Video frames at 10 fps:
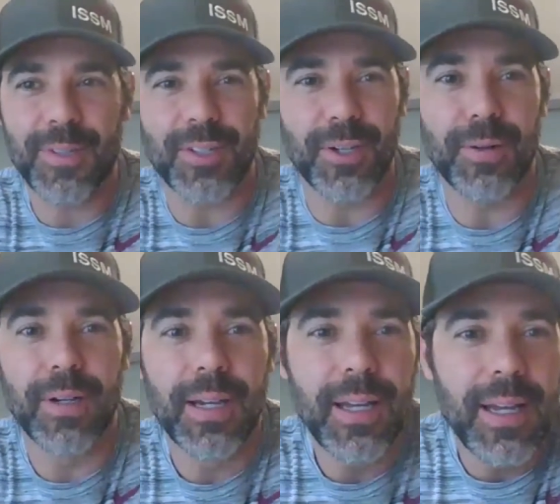So
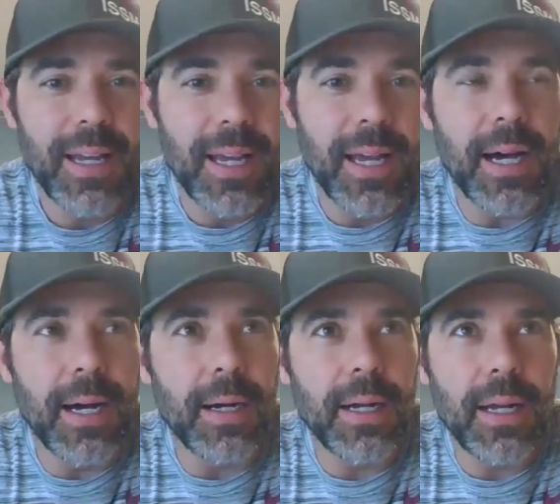mm-hmm.
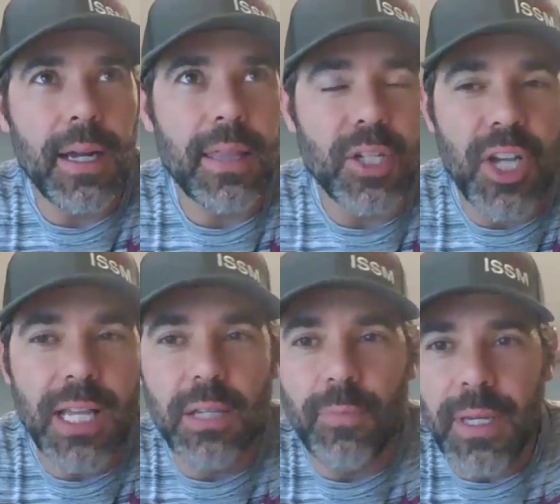uh, the
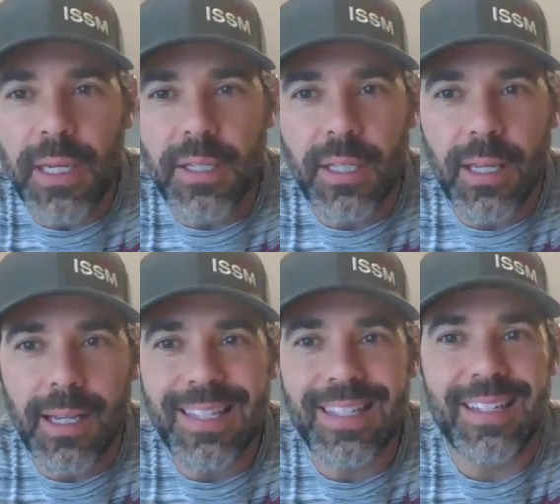chance of me seeing a
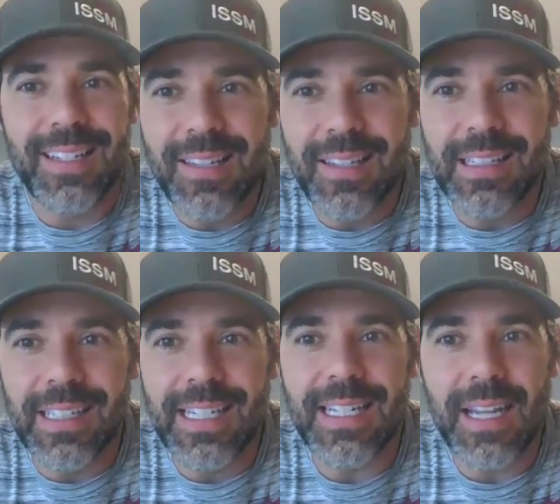
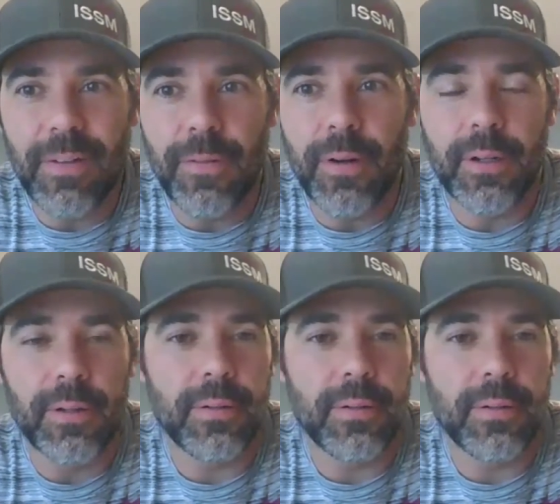statistically different